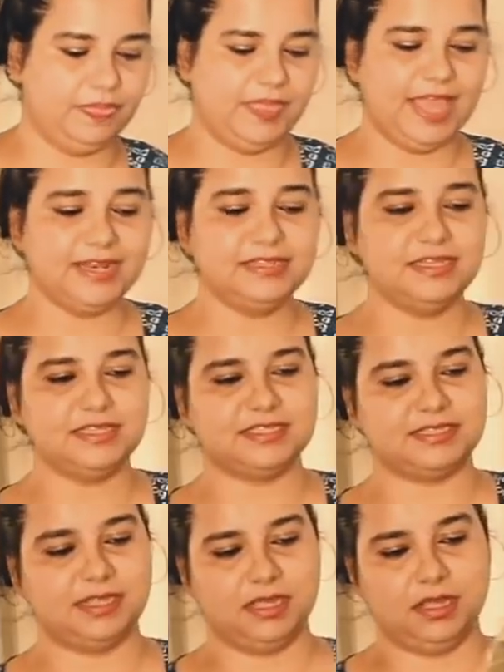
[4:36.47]
Then
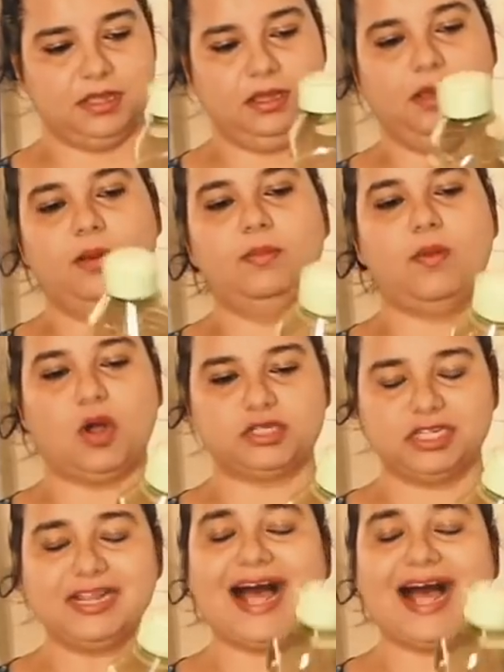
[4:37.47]
this bottle.